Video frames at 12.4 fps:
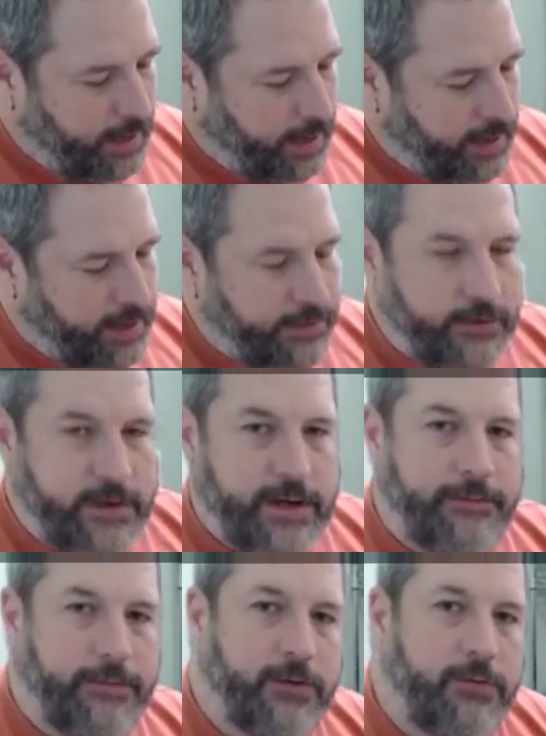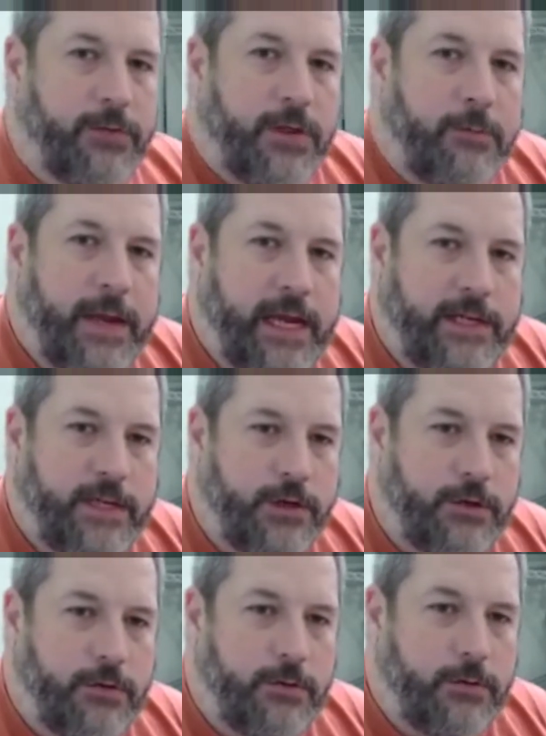Another difference with the
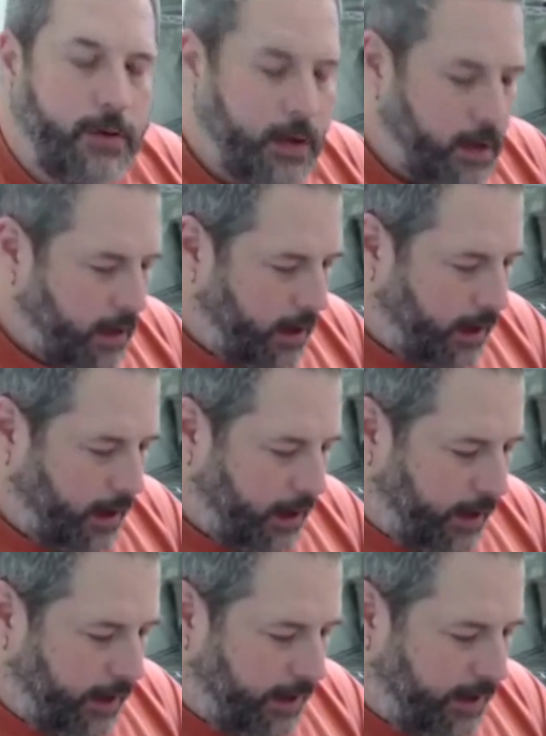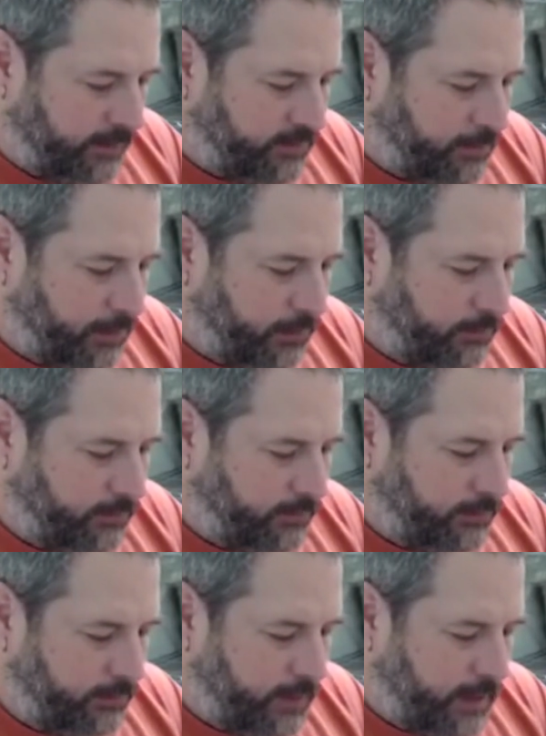P2 as opposed
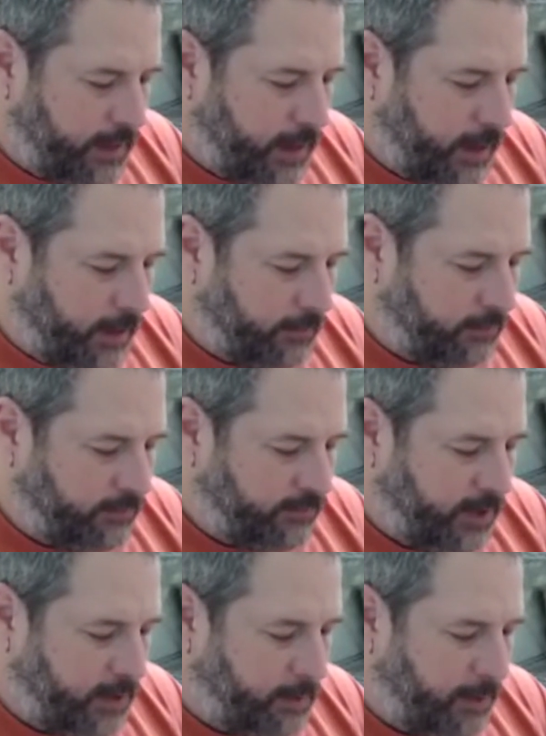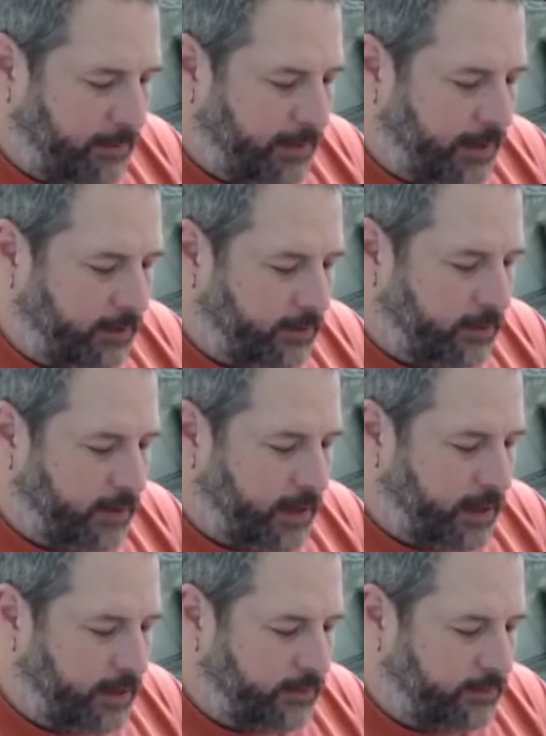to the standard propeller
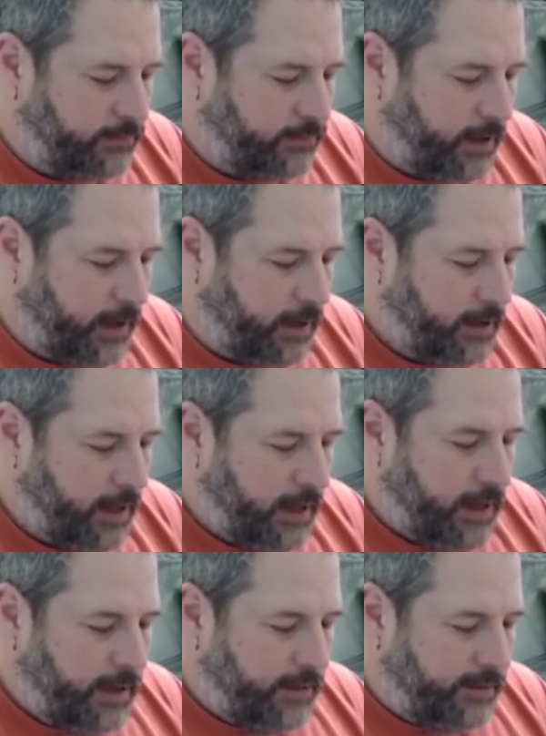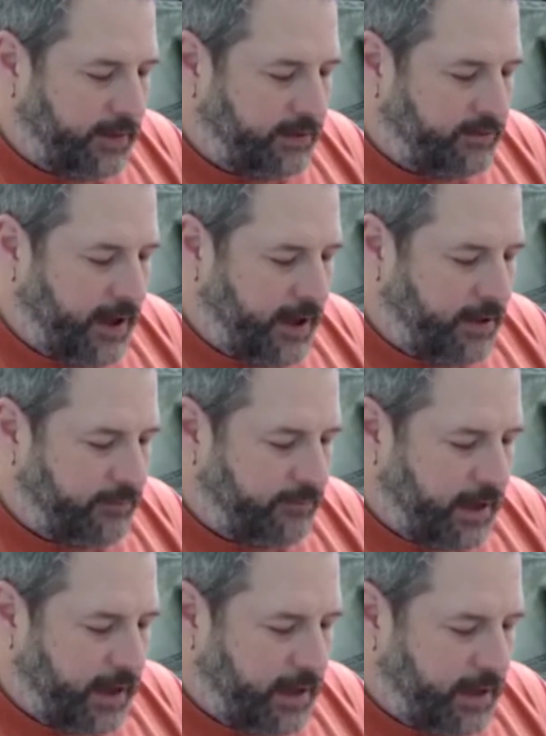is these
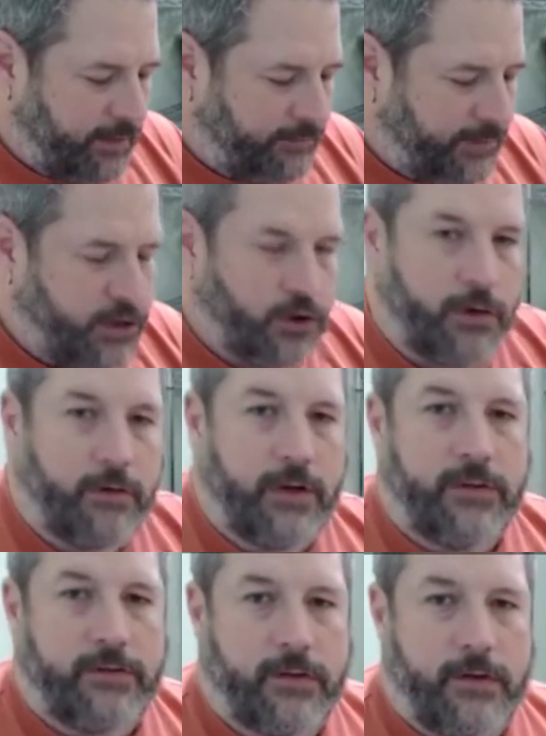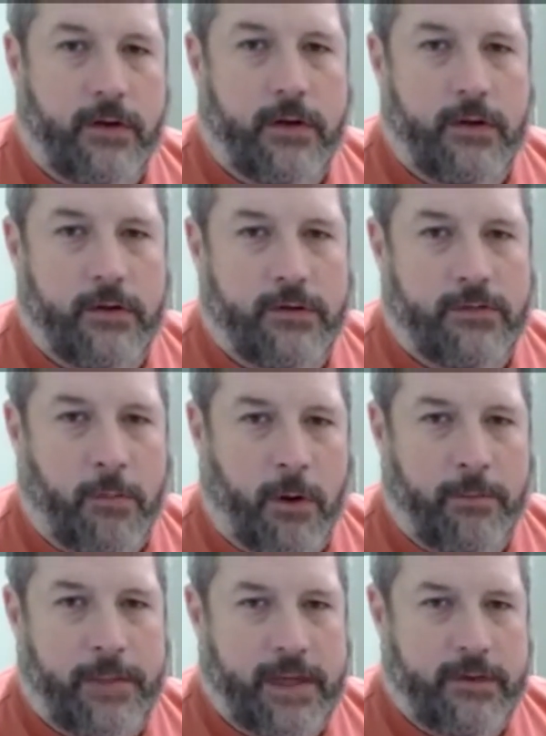have a feature known as
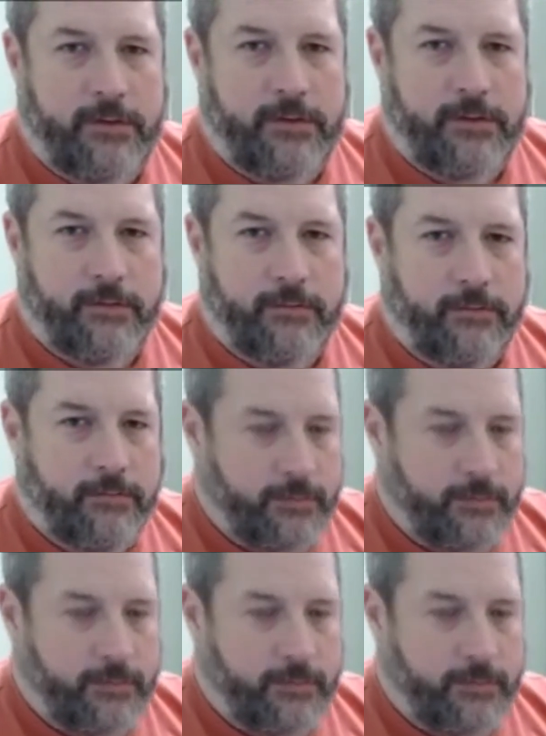smart pins.